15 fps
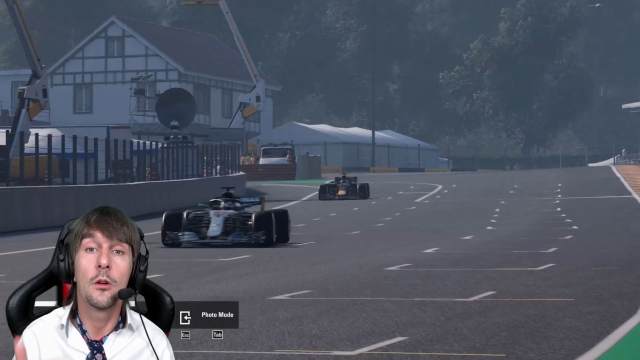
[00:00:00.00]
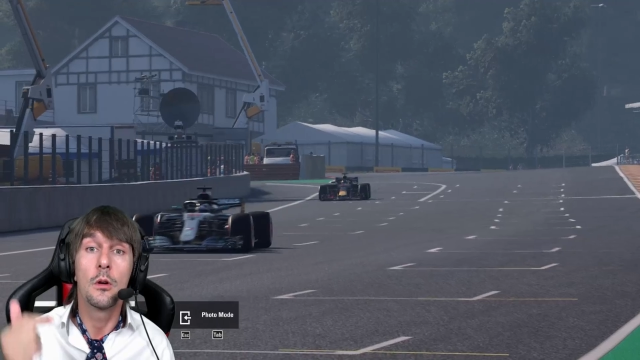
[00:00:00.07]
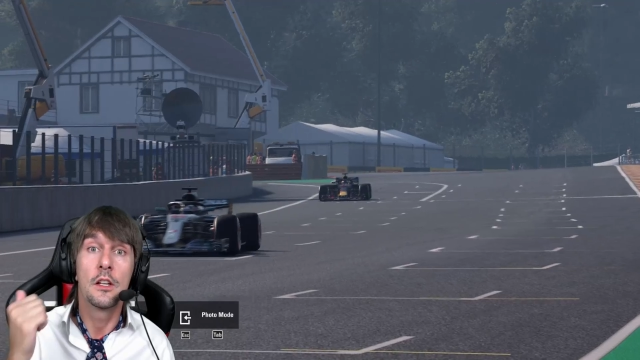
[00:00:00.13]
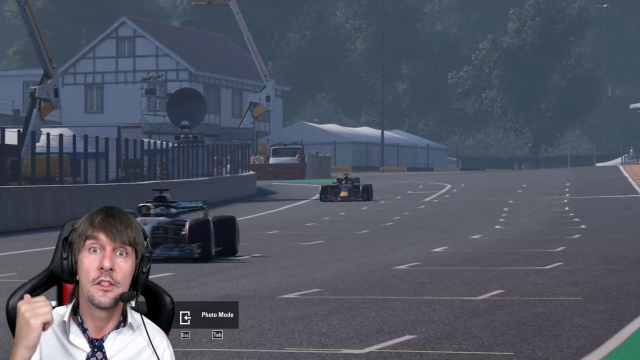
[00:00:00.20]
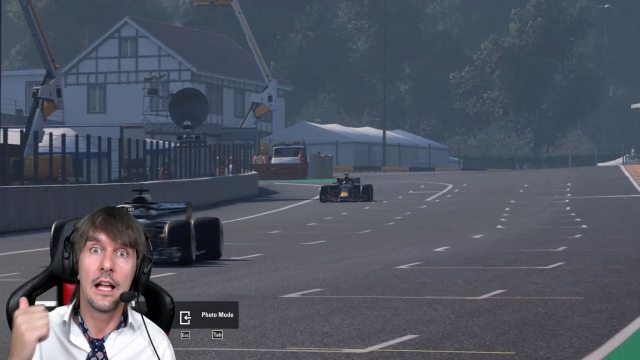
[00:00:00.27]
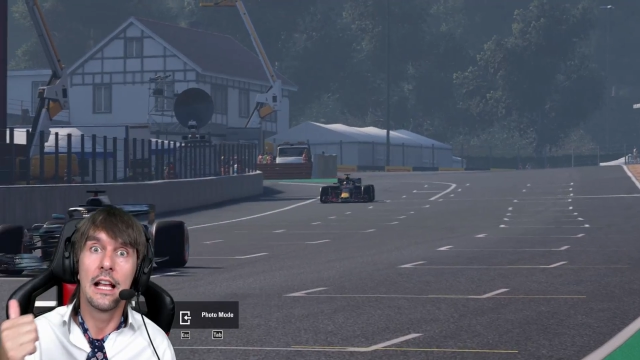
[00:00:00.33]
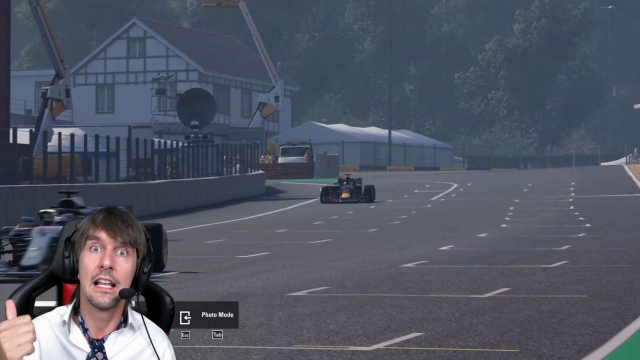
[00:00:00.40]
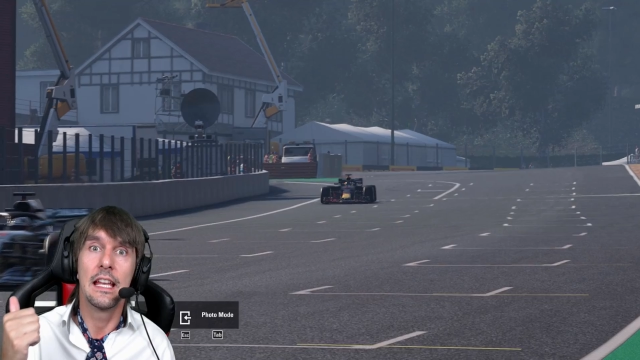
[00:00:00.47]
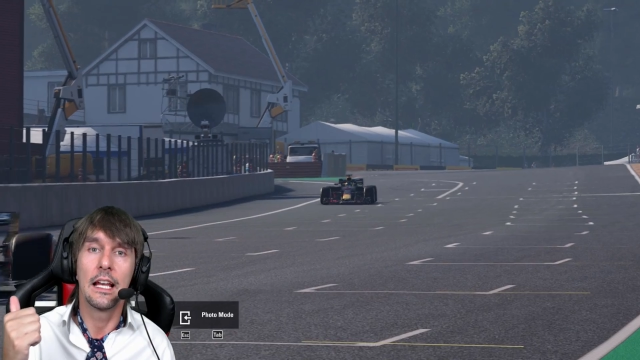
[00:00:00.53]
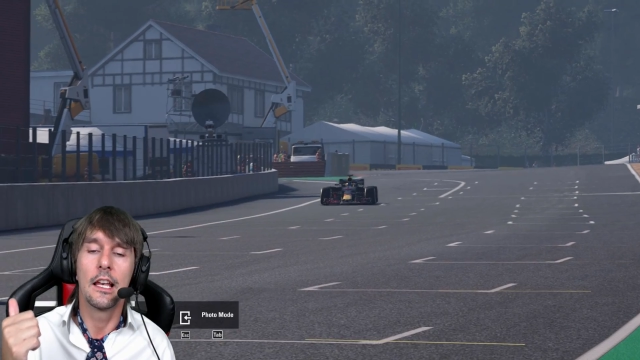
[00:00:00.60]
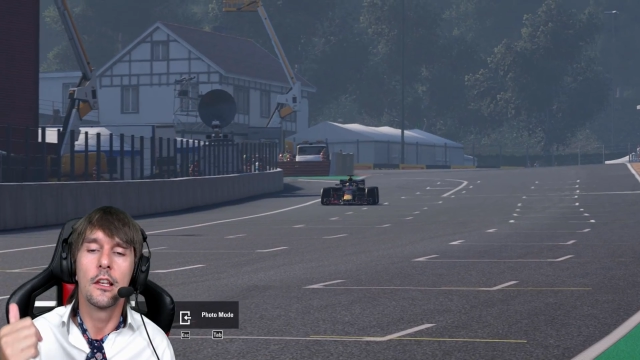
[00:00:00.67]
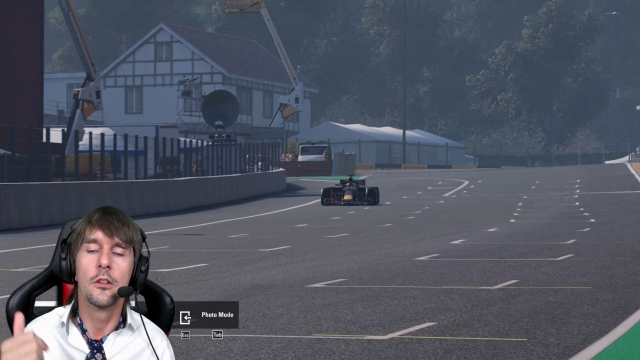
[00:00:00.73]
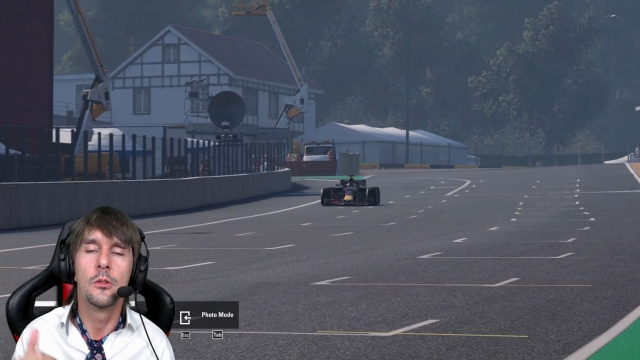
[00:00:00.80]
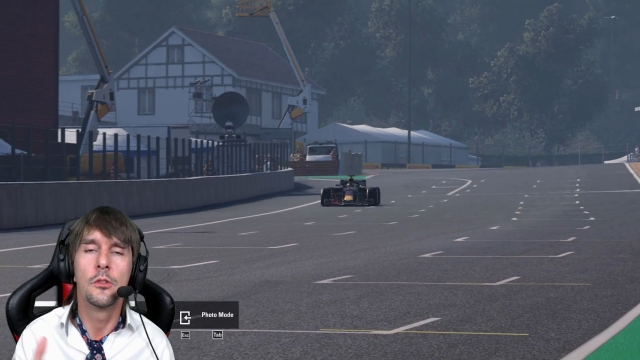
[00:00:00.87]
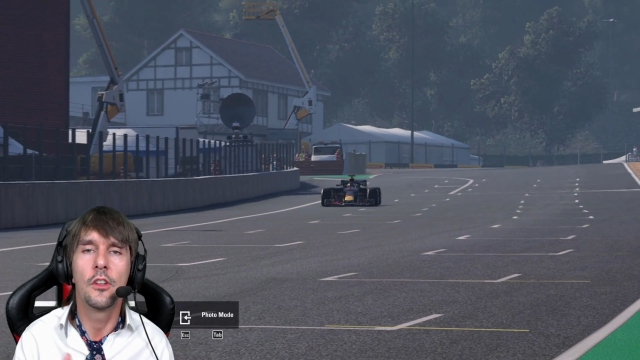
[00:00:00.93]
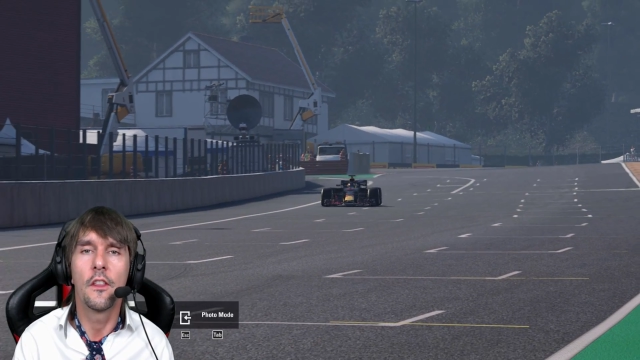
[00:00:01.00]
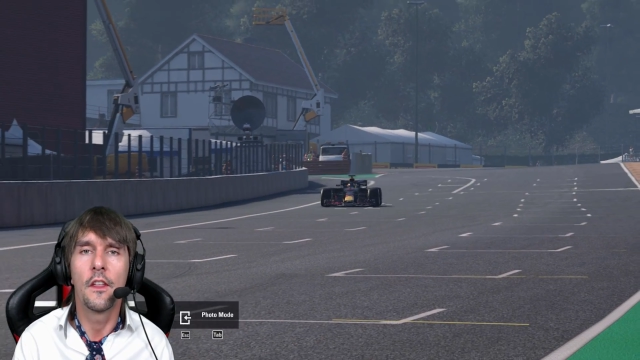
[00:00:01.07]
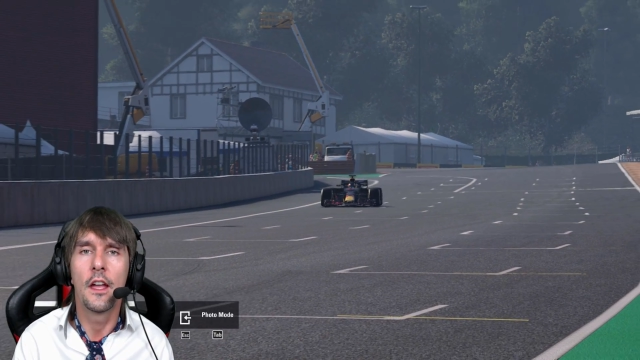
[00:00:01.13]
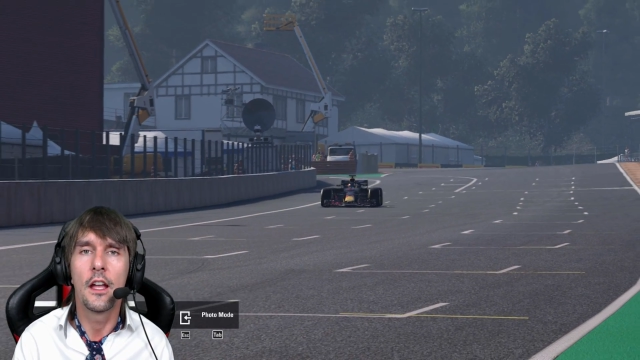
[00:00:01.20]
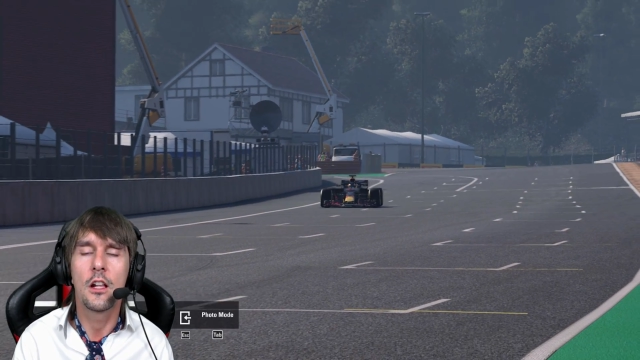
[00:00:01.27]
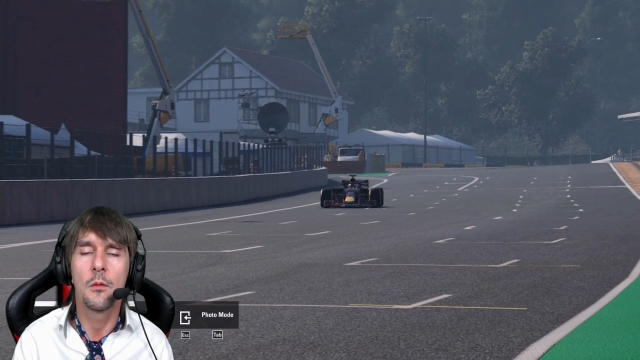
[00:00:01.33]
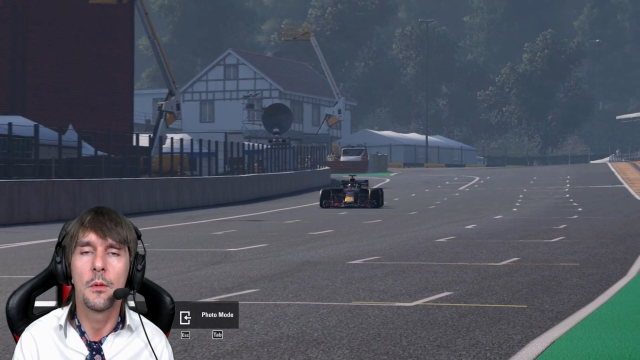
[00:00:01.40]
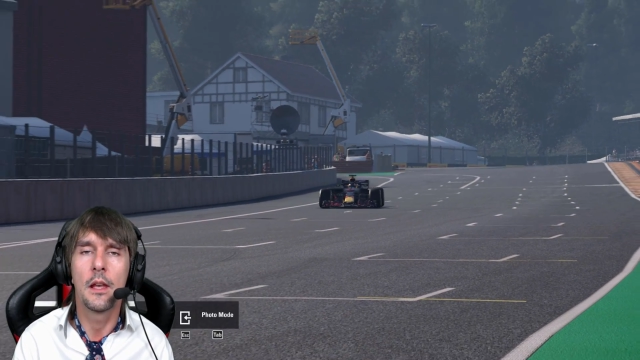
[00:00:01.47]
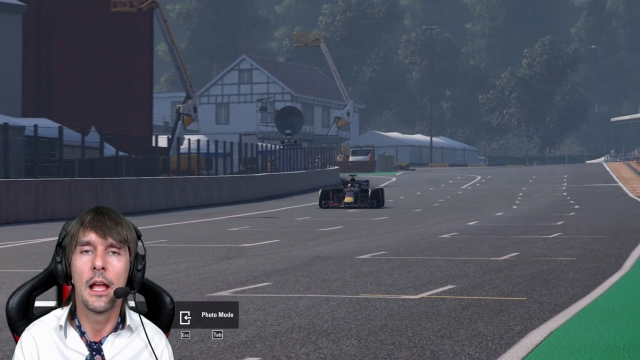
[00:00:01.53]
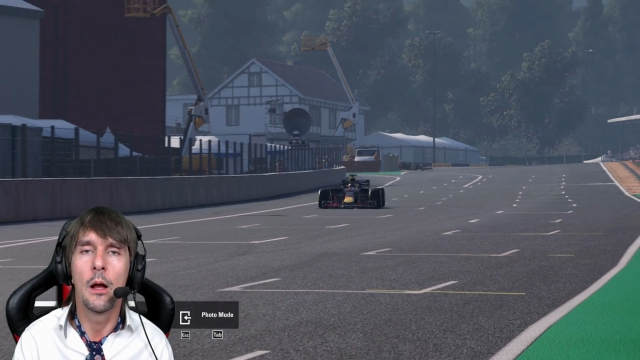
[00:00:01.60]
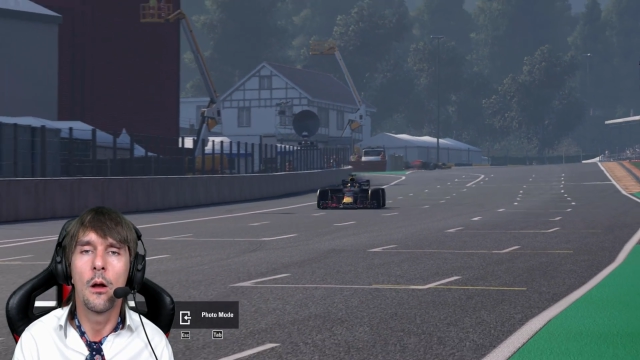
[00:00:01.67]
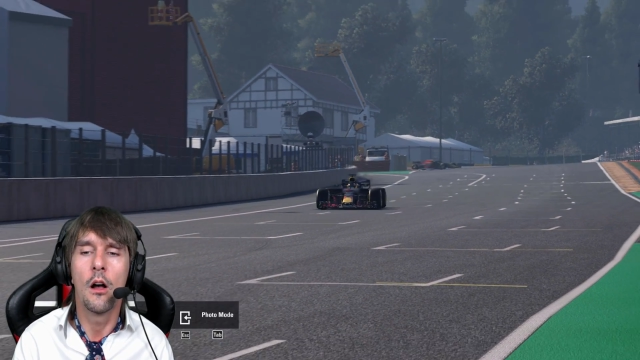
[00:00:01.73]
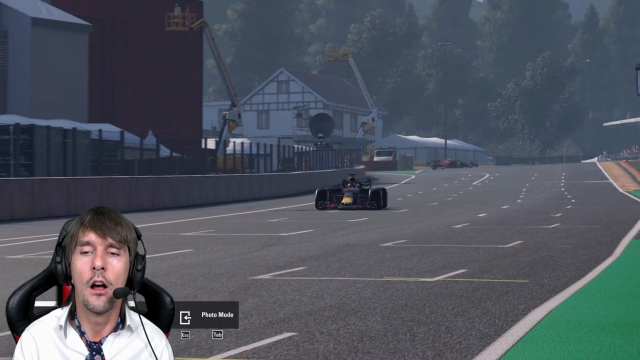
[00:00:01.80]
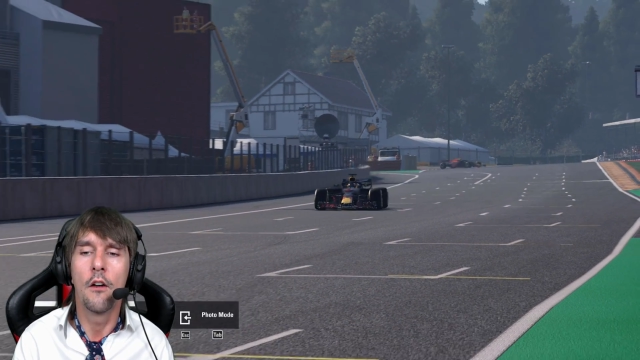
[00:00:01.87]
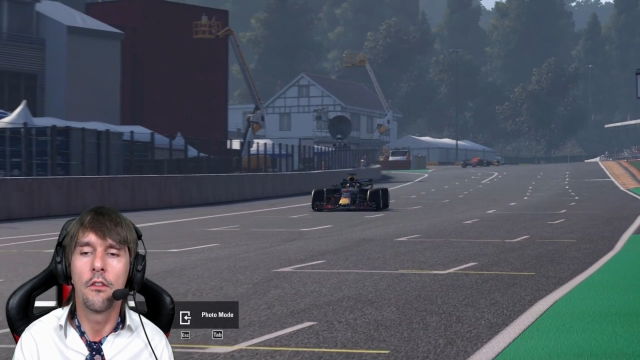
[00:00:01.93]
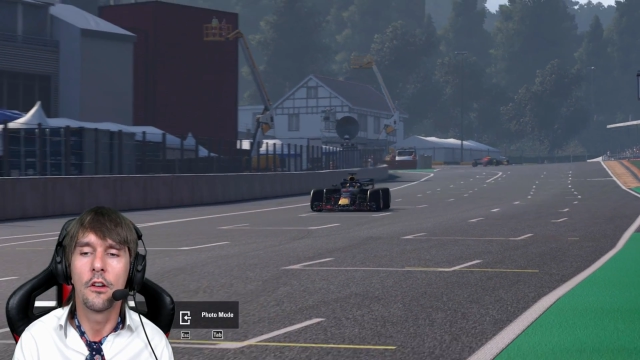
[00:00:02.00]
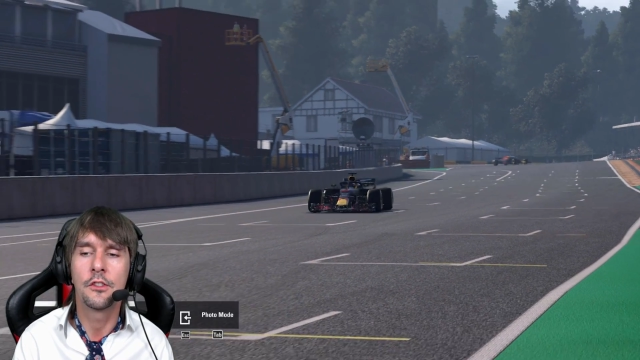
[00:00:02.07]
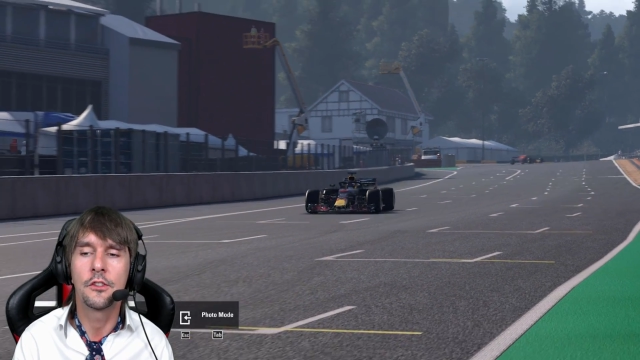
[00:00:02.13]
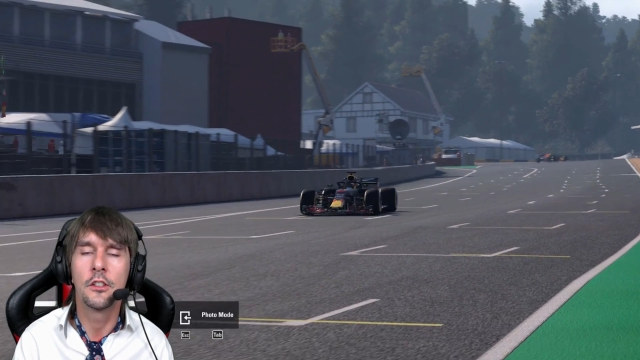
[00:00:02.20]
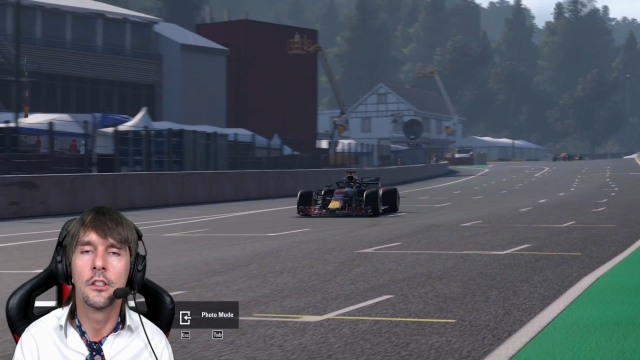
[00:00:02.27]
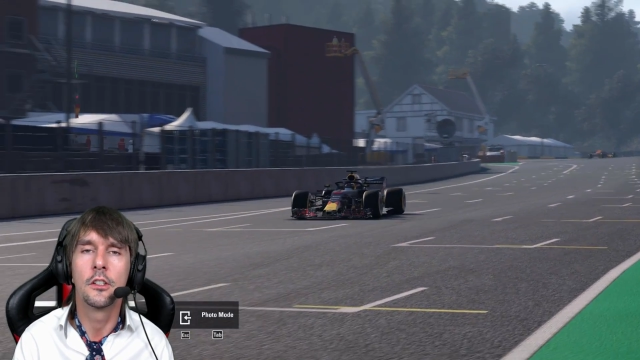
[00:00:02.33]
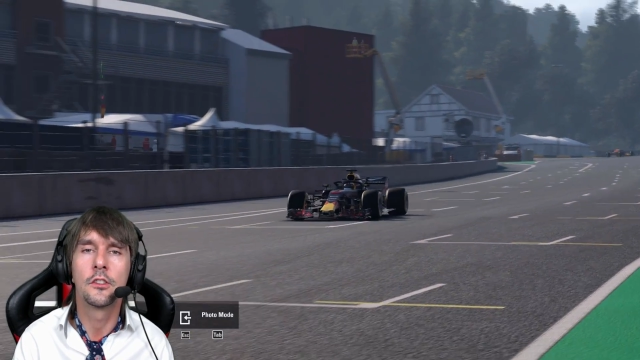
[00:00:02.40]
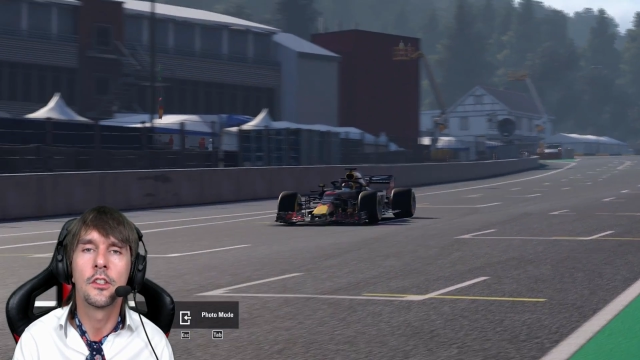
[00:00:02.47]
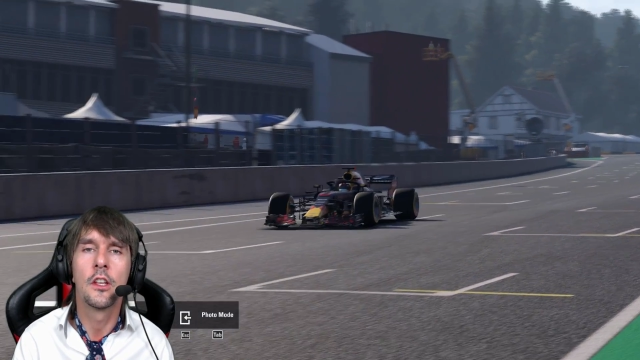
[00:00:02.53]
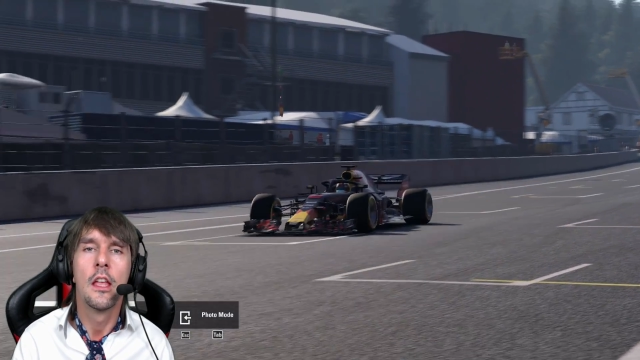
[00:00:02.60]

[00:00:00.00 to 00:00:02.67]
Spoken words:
as I nearly lose it there coming out of La Source,